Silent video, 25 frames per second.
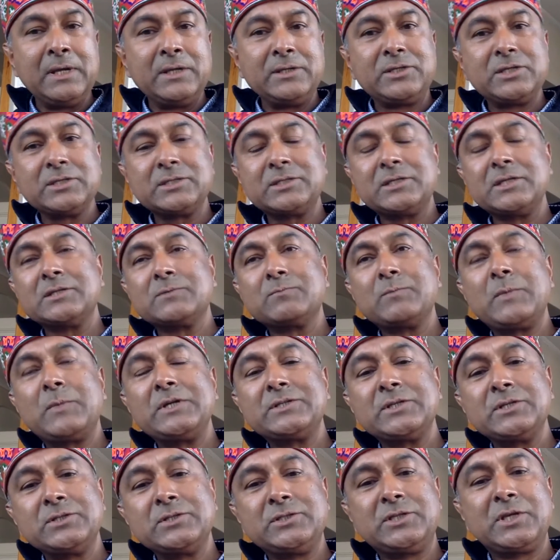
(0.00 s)
just as
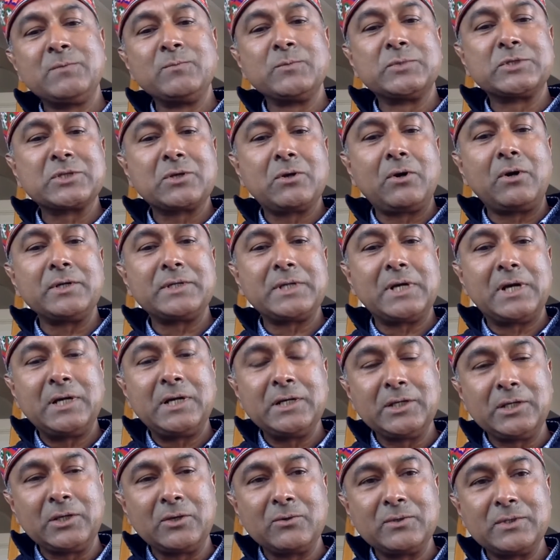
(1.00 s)
much as Jim Scott
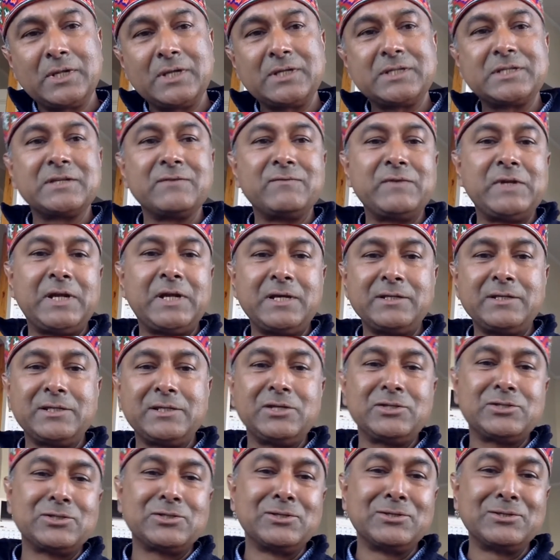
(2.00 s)
argued that
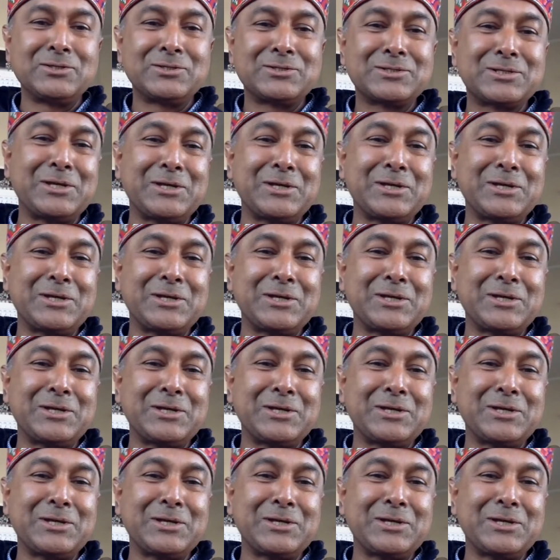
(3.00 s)
civilizations